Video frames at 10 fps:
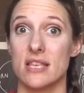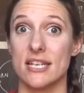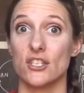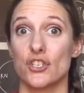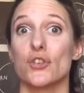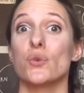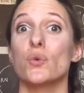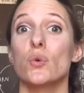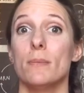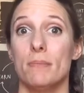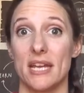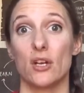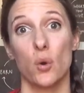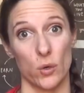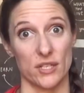these two
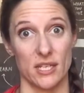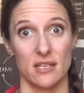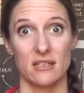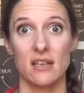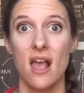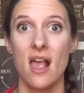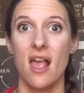big courses.